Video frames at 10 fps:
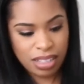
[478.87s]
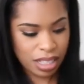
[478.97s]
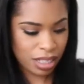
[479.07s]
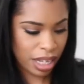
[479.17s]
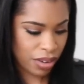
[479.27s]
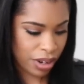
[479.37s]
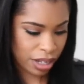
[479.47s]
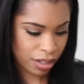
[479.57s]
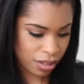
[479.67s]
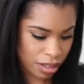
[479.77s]
these
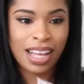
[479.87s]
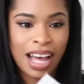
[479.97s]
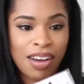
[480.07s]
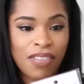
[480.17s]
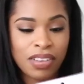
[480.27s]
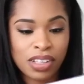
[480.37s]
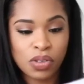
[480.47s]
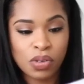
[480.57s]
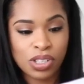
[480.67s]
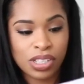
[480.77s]
earrings. I found
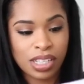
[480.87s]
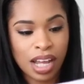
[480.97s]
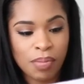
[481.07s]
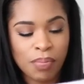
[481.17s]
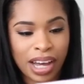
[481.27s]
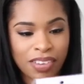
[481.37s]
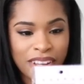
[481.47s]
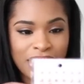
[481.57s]
this gorgeous um, pack of